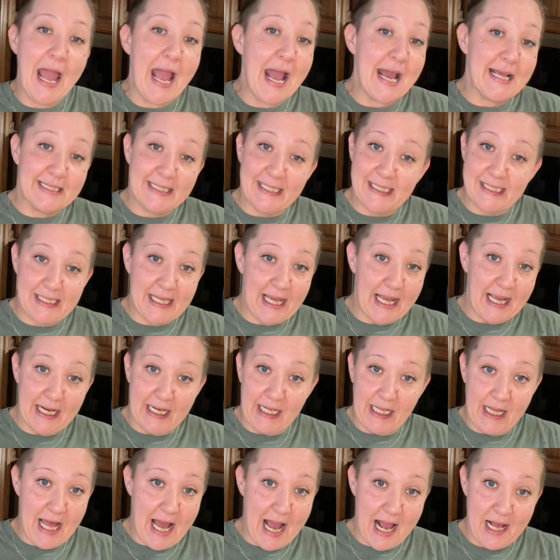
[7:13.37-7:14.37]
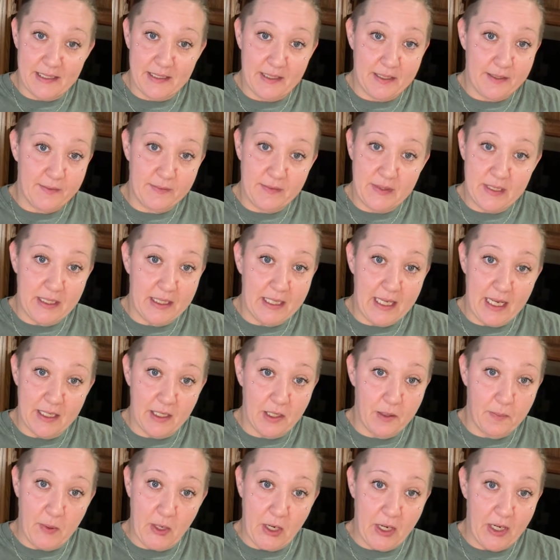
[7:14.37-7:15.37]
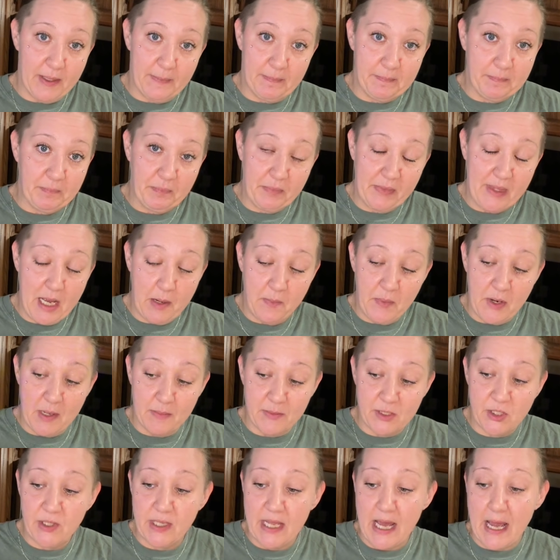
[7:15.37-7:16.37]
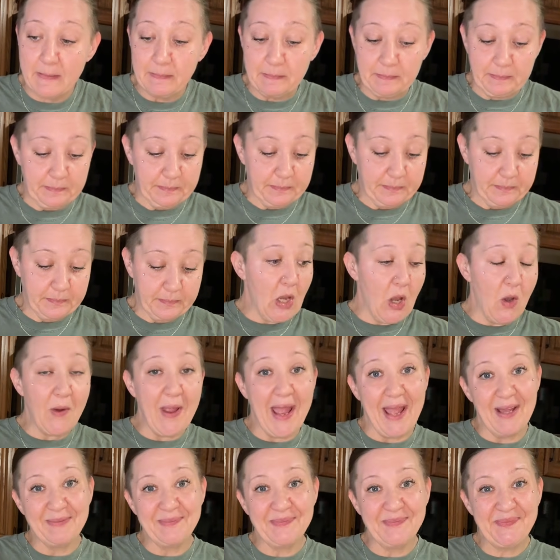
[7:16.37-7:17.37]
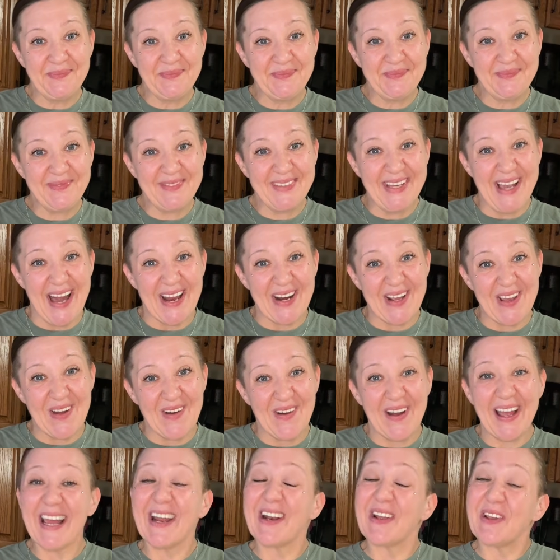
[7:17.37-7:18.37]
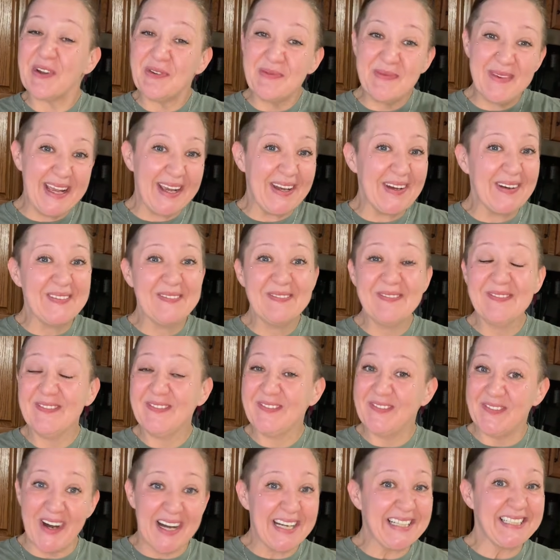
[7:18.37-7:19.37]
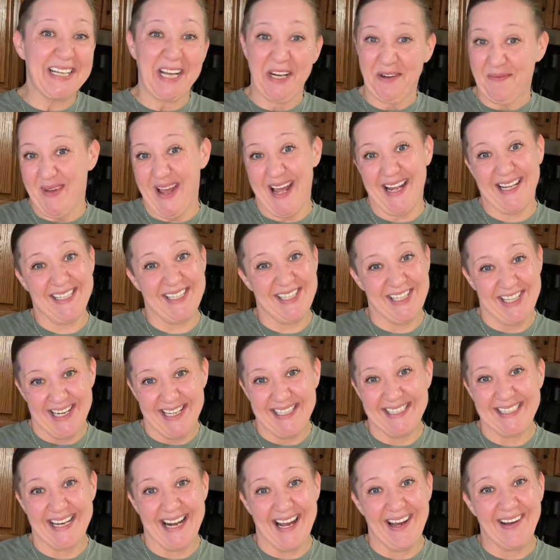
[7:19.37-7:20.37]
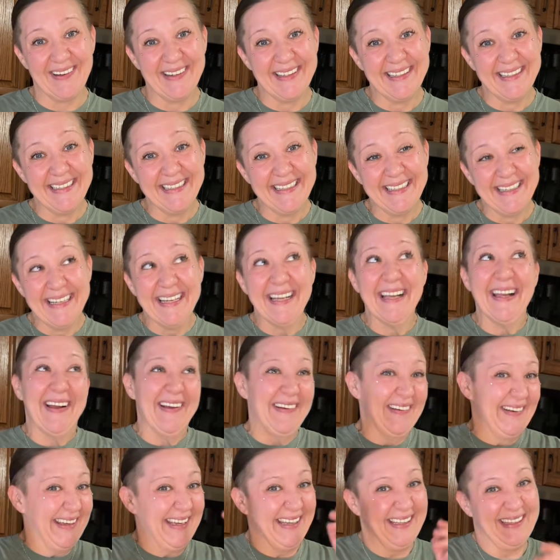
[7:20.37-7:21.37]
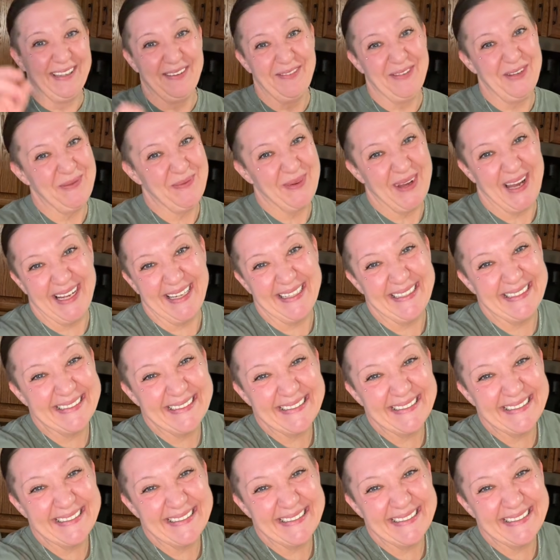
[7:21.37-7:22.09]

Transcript: And this ain't gonna last to the end of the party. I promise you that. Okay, gotta go. I gotta go make a fuck ton of mac and cheese now. Okay, love you, bye.